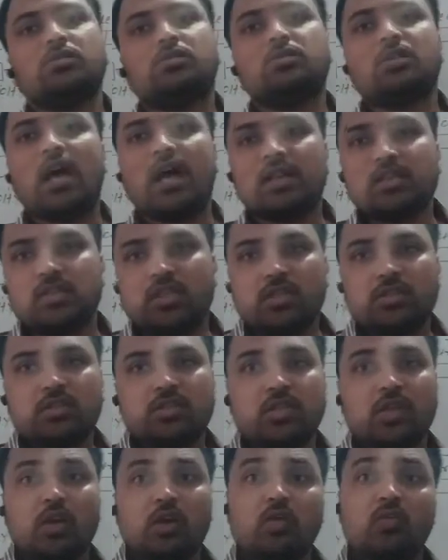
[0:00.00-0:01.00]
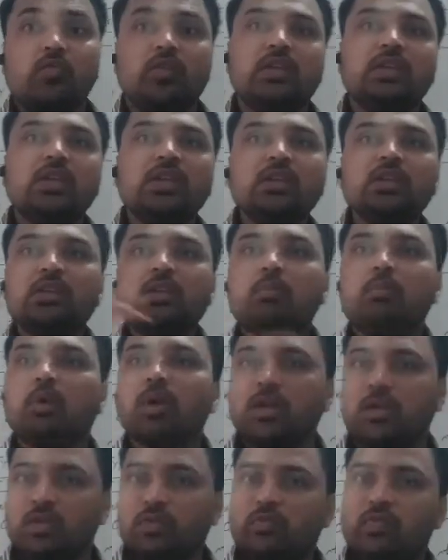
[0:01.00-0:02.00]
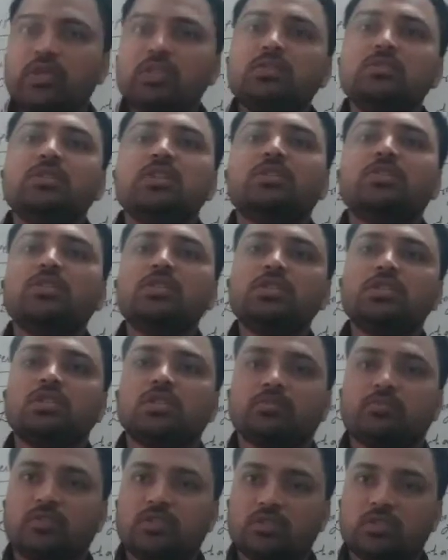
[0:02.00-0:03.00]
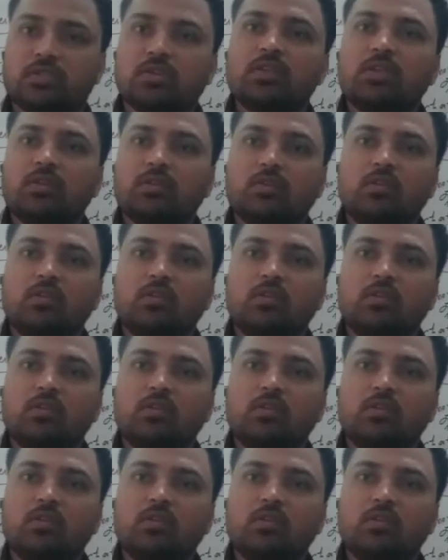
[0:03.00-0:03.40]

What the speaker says: charges within the body, within the systems.